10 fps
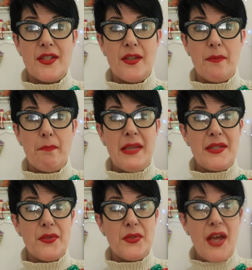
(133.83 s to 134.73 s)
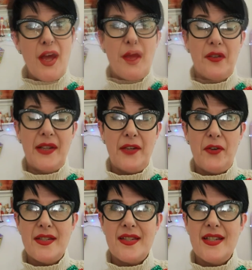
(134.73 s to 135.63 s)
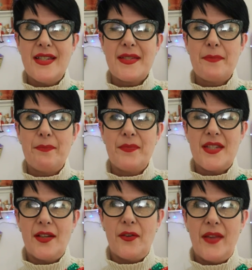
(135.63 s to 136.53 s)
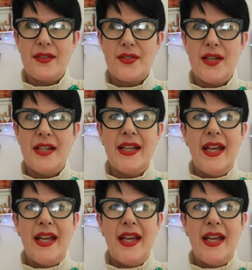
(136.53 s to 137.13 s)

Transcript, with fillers: some mistletoe in the greengrocers. So I got that outside.